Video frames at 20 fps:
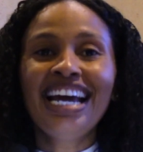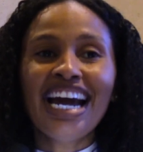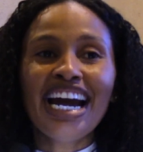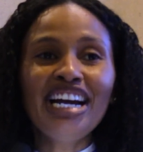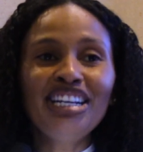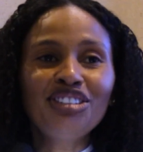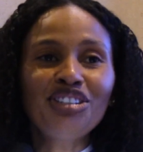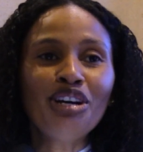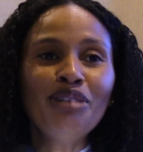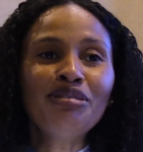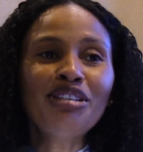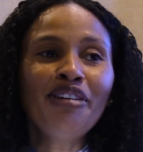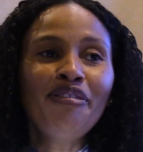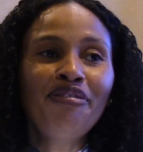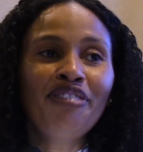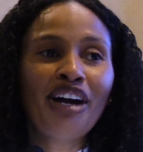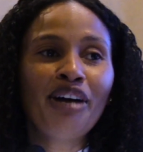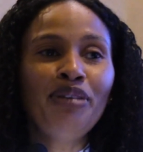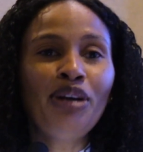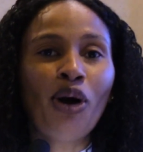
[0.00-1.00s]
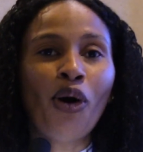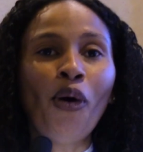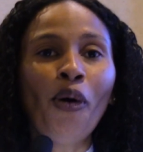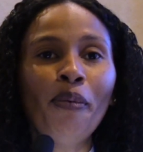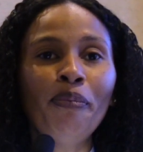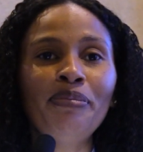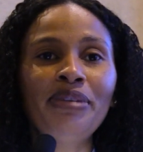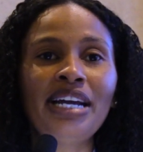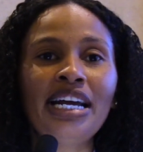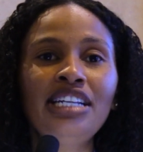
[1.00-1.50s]
In terms of ferry
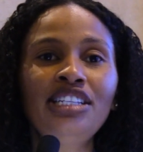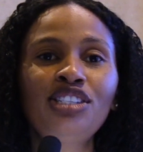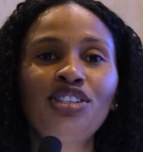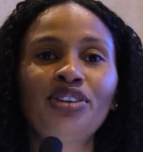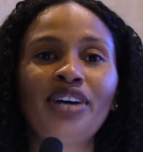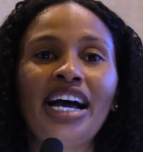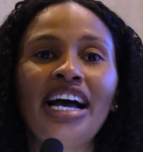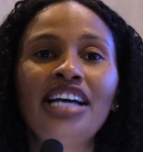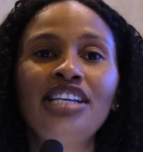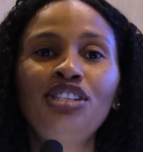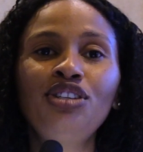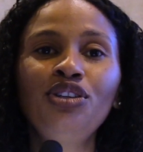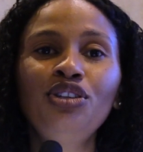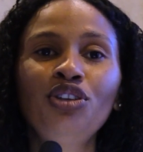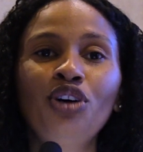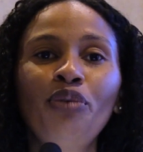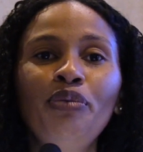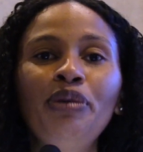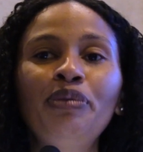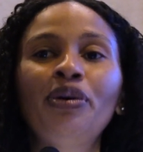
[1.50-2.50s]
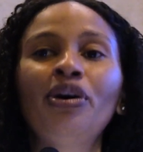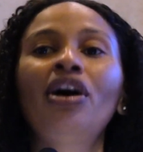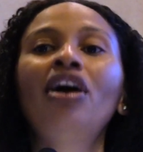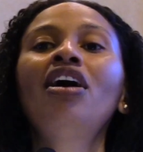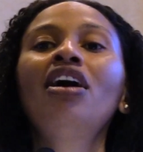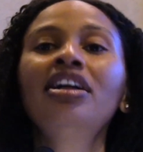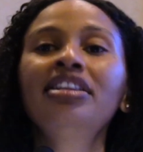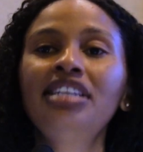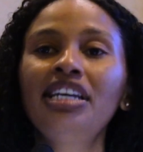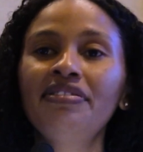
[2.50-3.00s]
opening, so as you know, we were
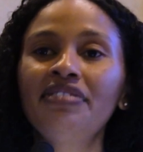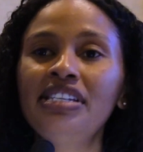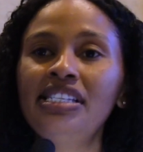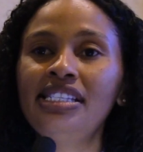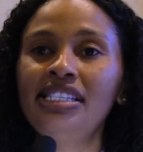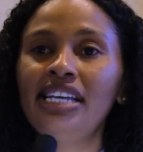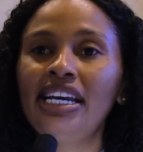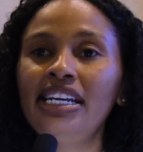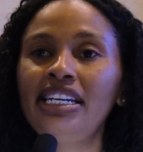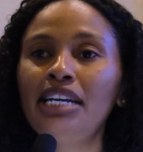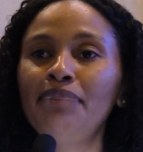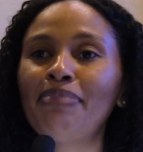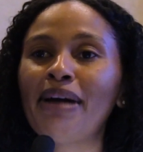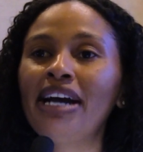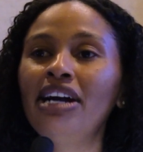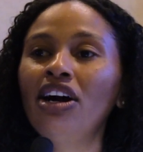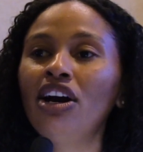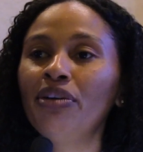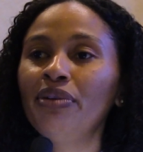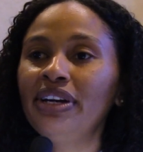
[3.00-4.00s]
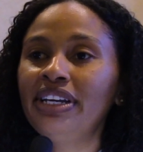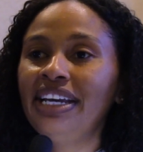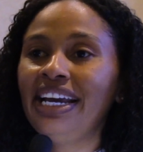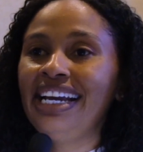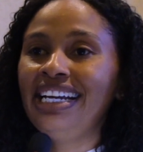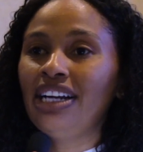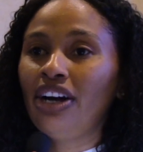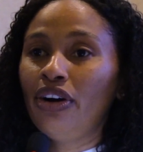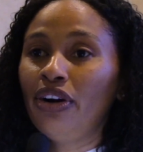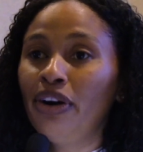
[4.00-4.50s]
all devastated by
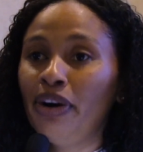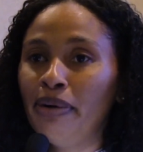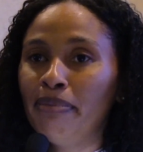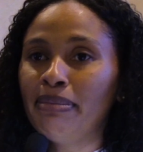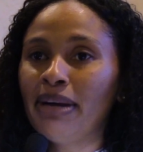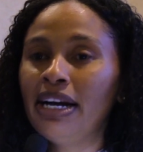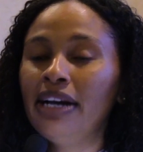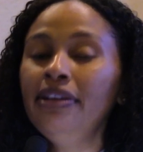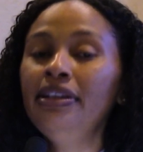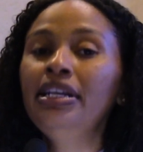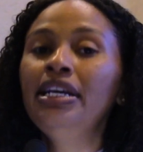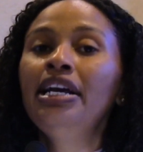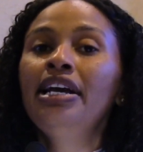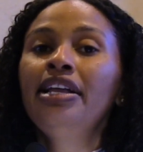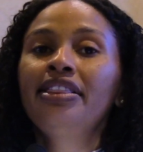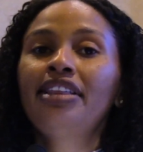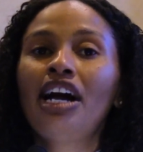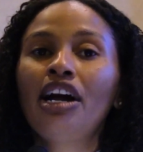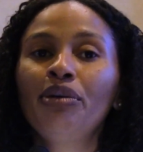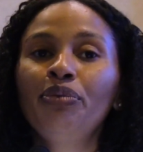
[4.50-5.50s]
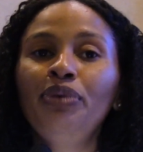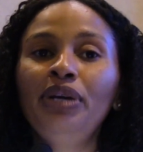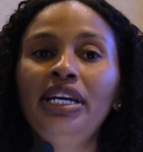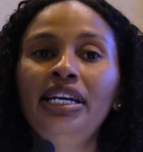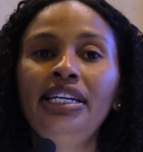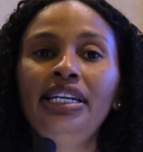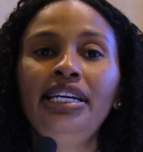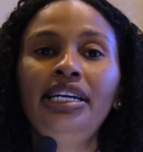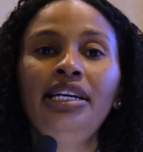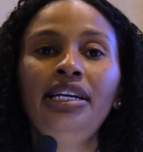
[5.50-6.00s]
Hurricane Irma. That
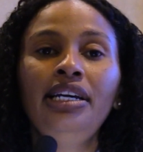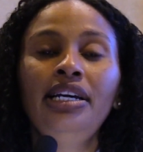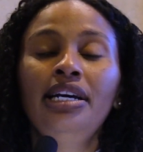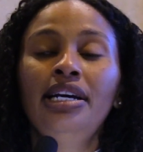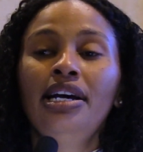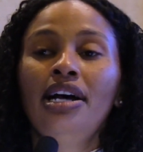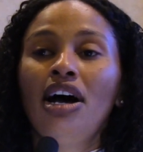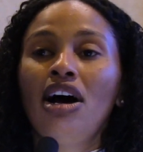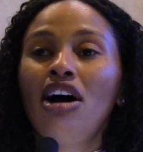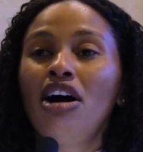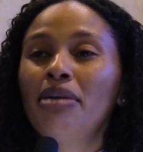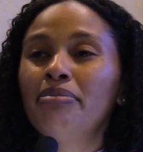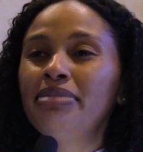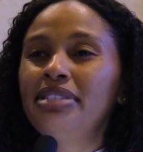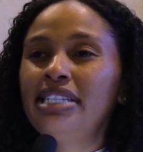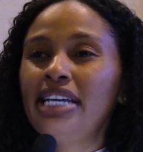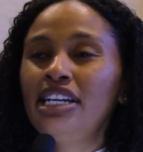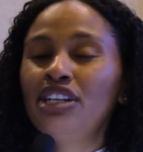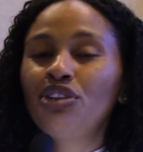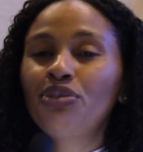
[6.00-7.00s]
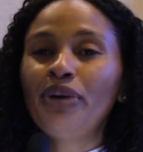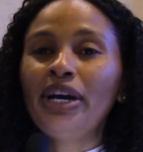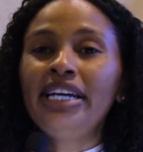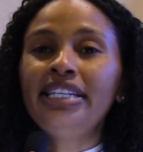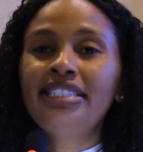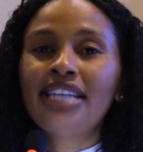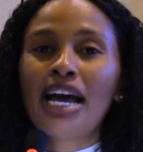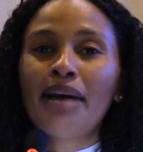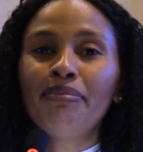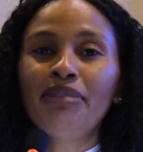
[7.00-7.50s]
really did
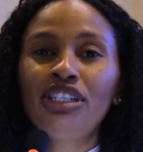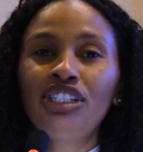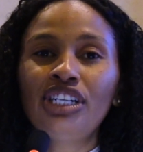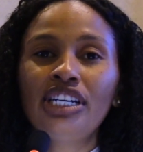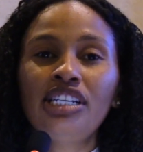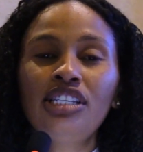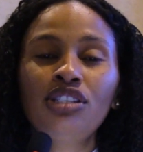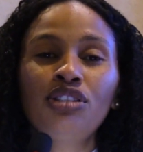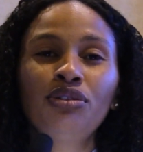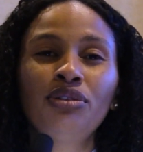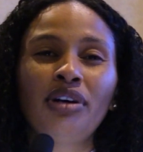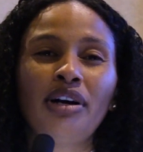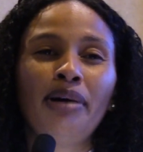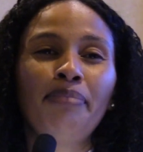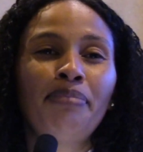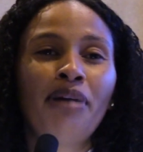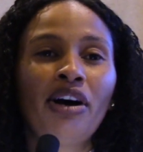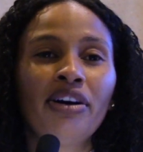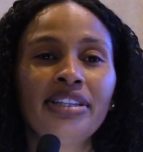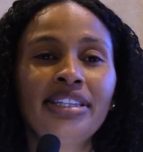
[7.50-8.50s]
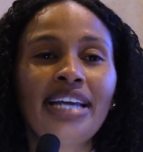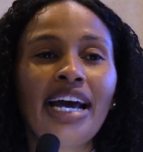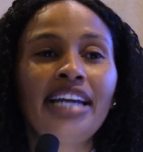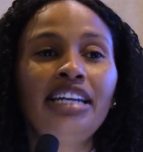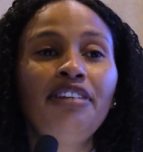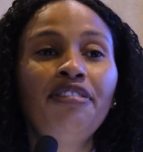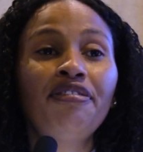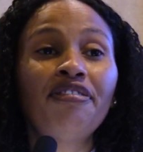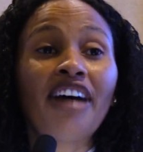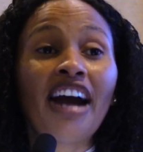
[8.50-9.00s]
great damages to about
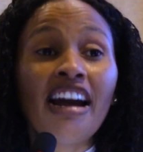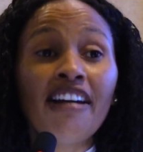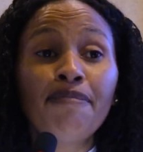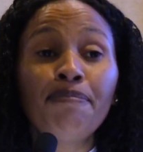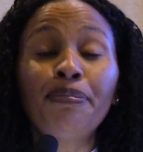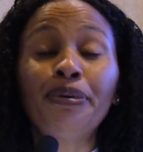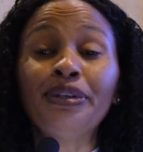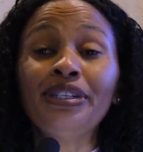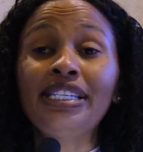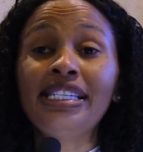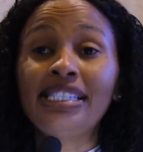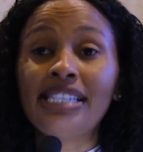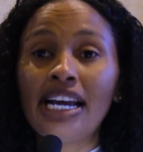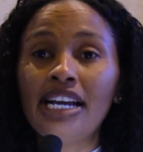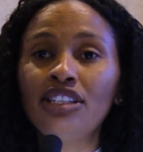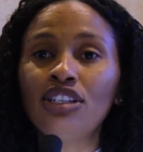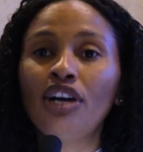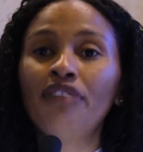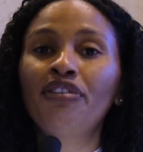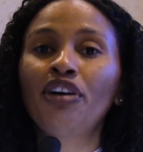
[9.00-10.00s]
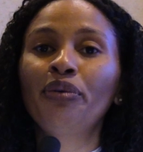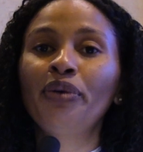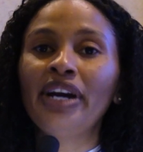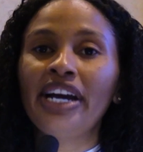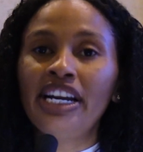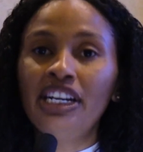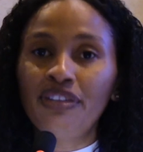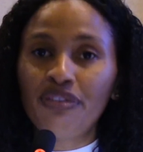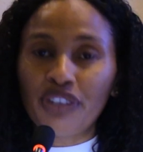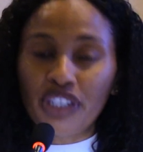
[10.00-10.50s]
95% of
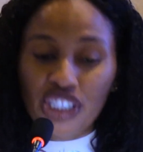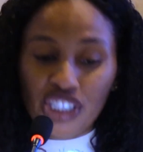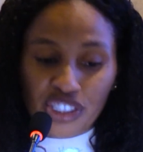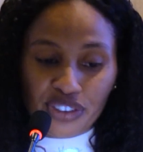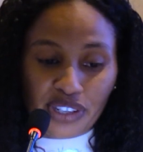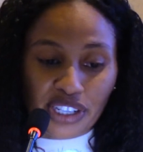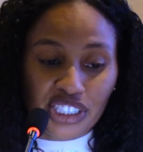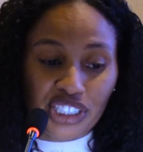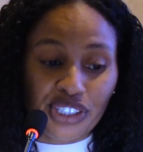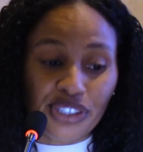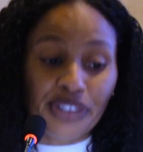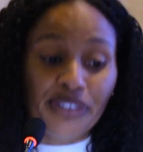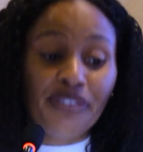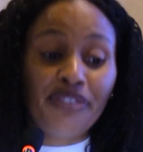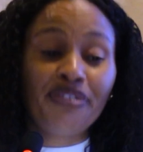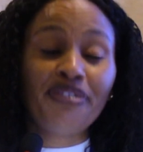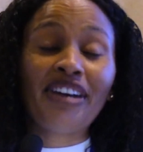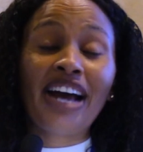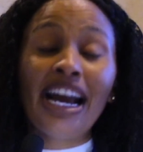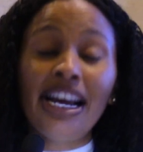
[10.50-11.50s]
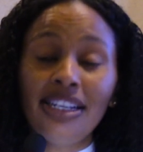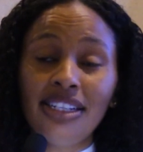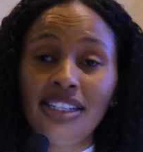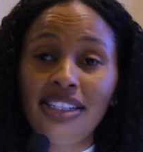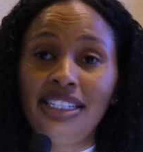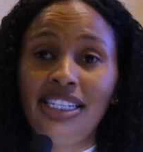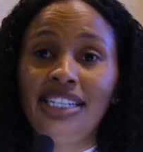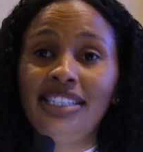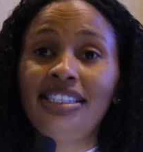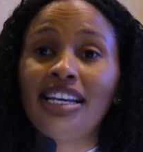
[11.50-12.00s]
our infrastructure.
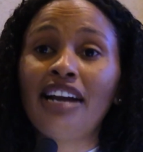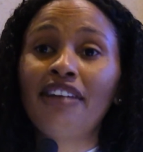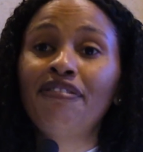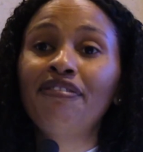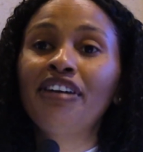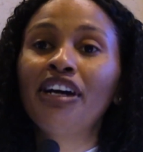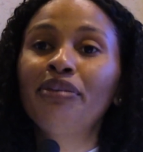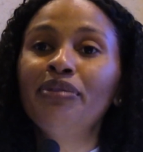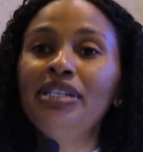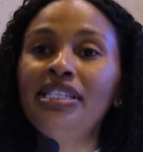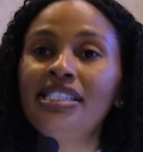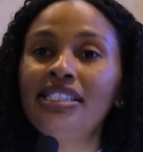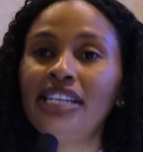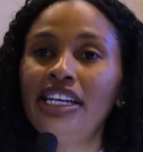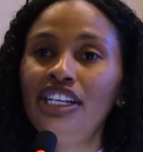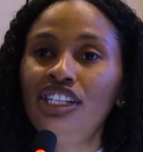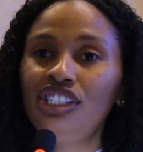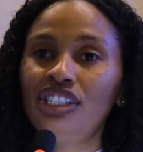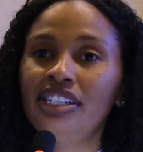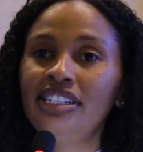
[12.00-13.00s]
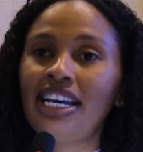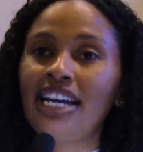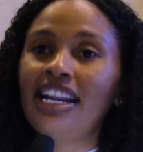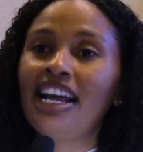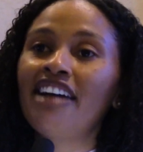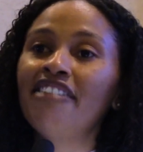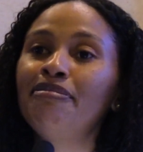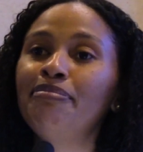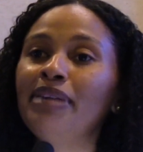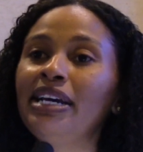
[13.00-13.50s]
Finally, that ferry station that
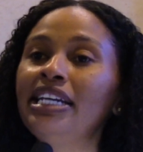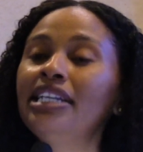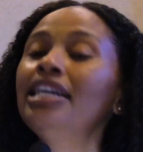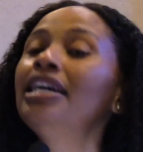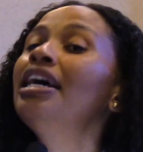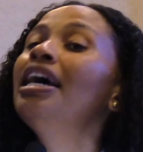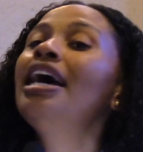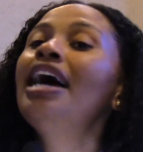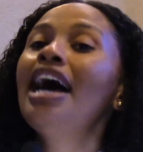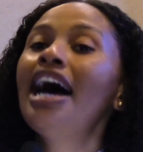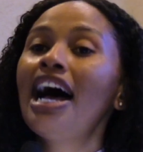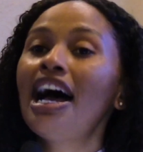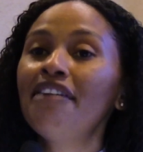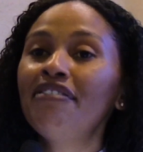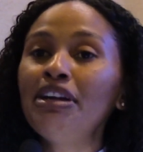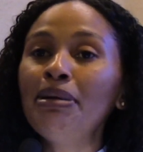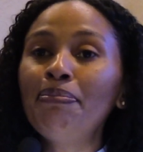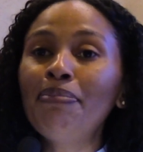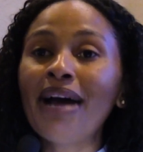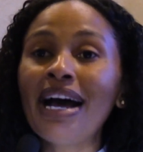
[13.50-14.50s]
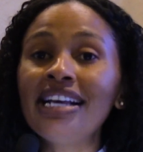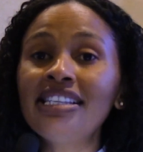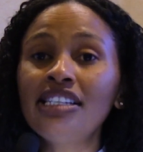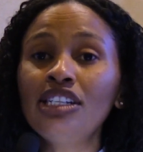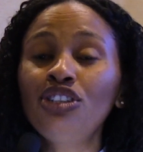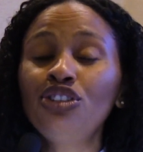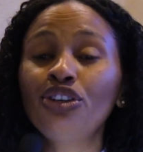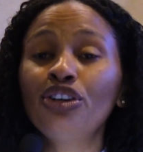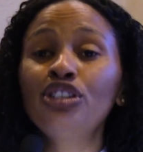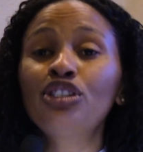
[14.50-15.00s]
have been having
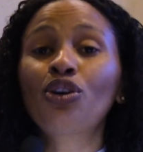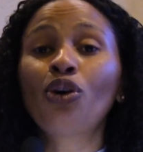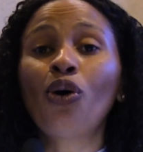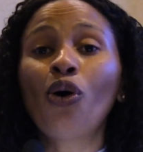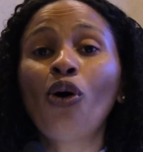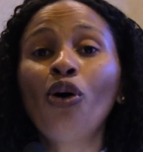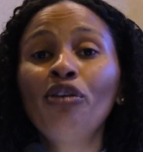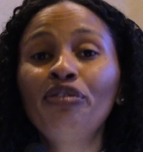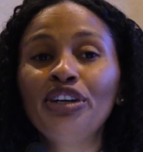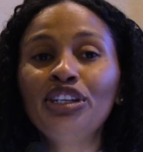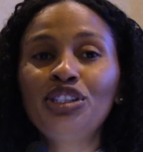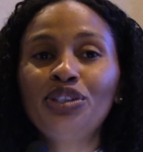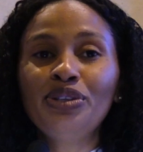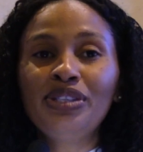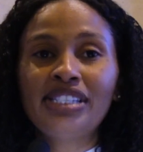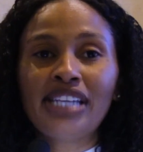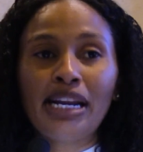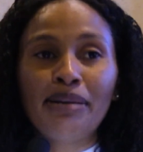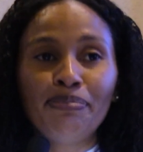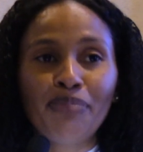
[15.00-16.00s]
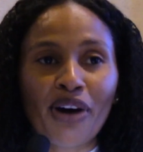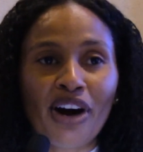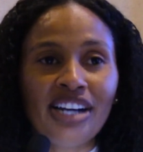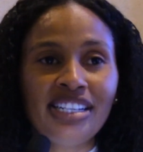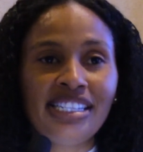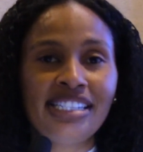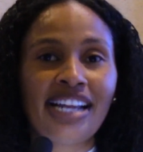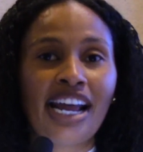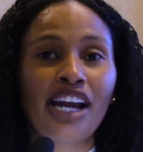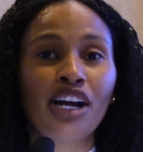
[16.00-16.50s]
passengers go over to St.
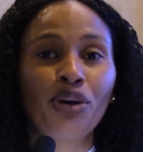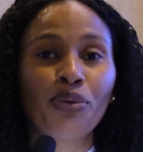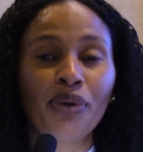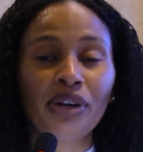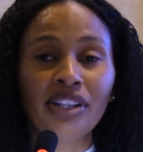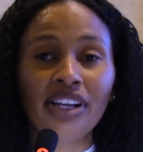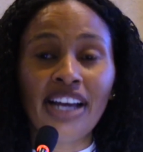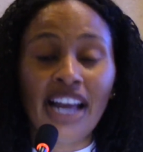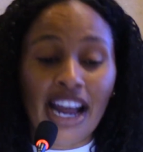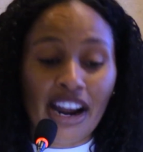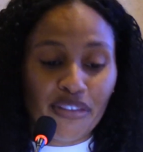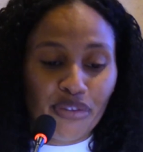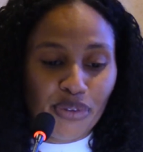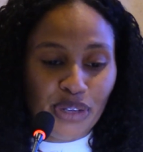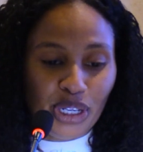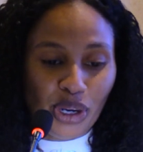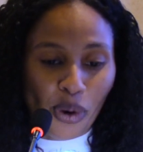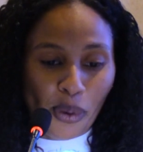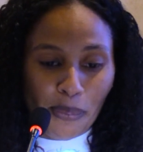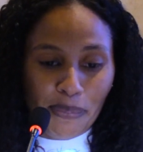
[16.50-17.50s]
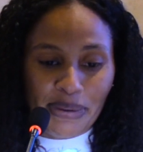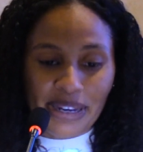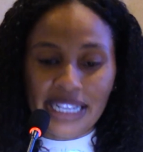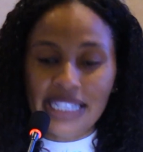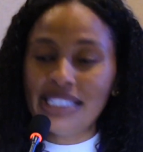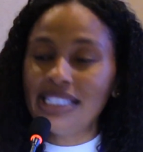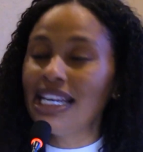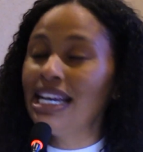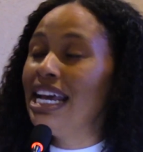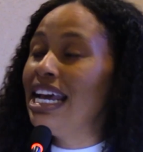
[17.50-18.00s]
Barth and Anguilla have
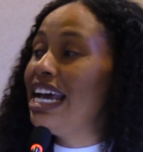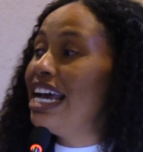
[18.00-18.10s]
reopened.